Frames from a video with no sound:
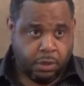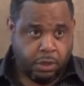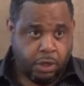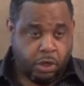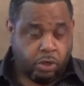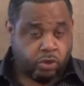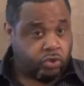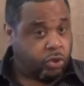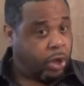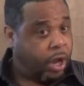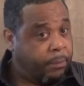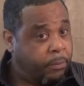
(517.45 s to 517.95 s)

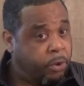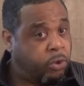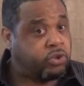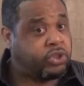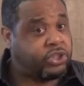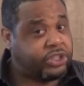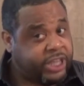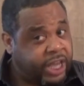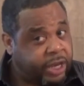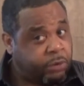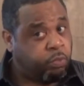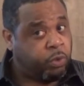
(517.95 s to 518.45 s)
So I'm going to
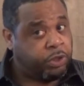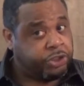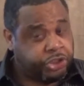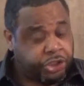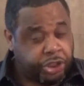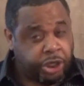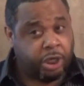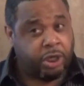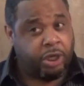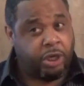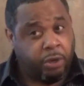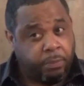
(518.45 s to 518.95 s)
sit with
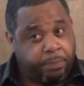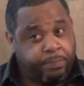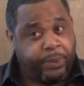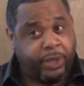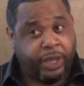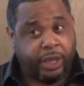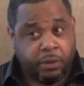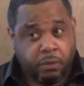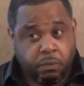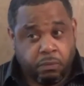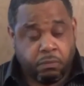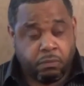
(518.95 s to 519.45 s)
you a little
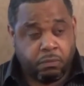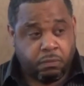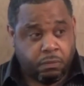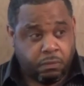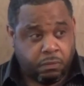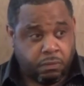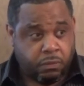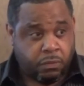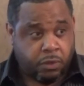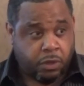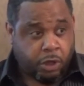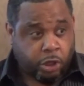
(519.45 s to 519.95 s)
bit,
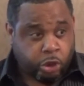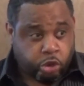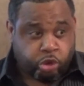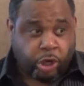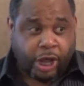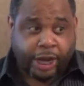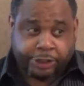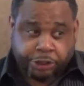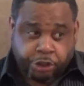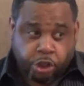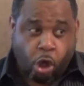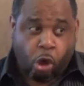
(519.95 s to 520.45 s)

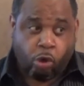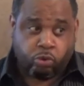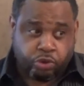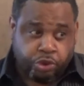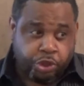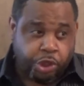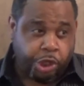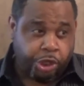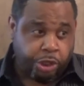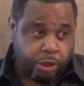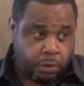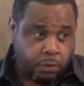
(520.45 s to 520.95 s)
try to talk
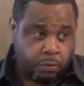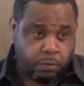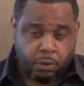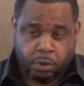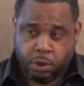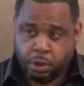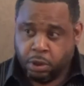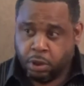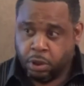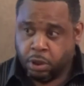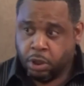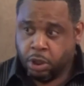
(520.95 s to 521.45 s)
to you.
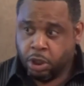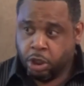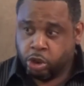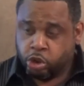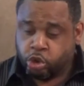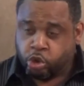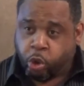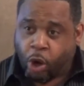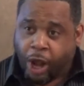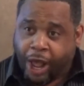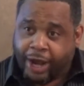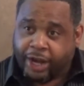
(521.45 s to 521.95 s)

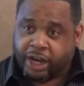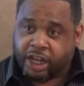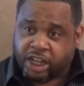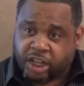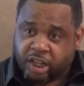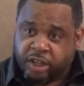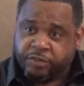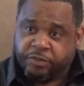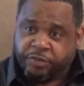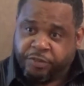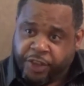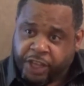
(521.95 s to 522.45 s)
Try
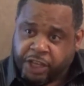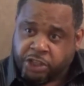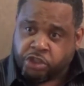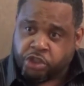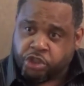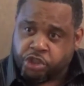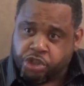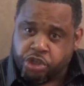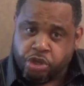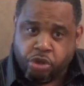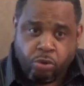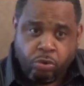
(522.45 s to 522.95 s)
to
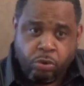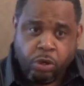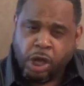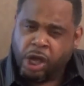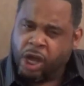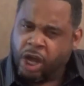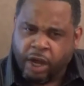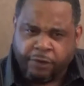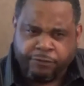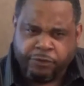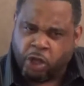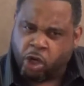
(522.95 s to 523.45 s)
convince you
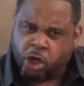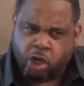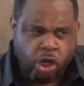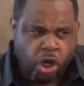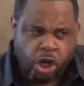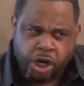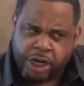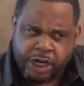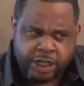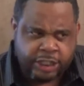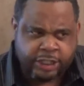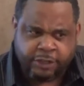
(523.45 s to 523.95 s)
of the
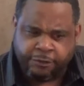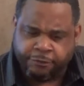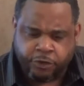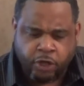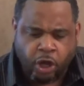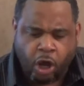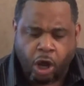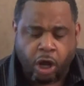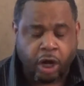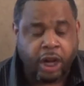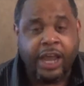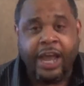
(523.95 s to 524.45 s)
goodness of
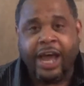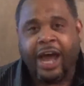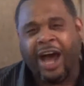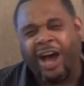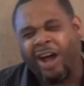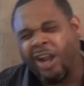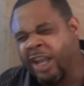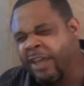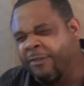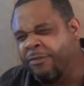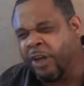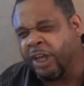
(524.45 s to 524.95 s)
God.
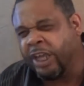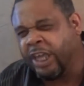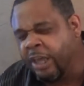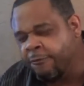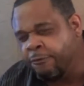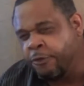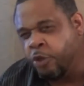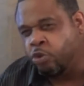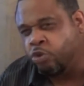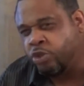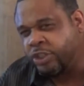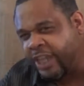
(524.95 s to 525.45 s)
I'll even
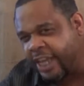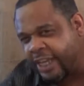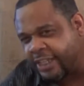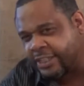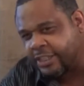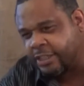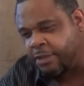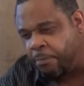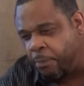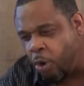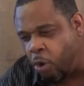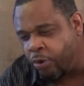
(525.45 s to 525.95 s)
give you
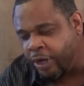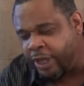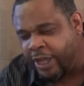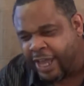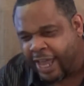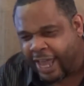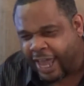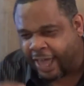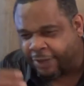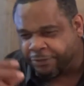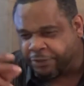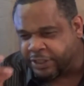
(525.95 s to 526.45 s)
testimony
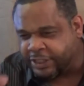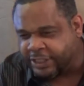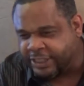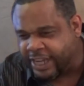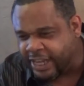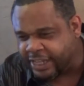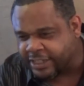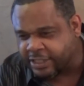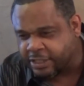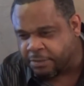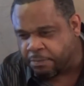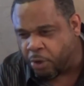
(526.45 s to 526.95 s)
after
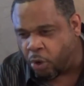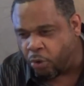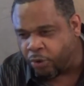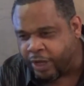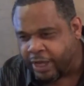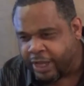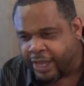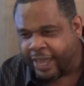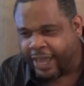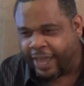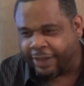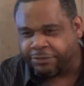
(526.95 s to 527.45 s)

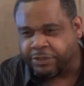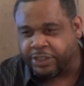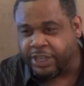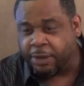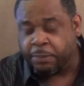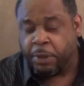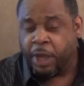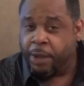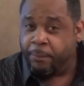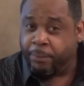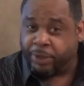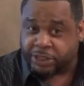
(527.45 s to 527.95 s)
testimony after testimony.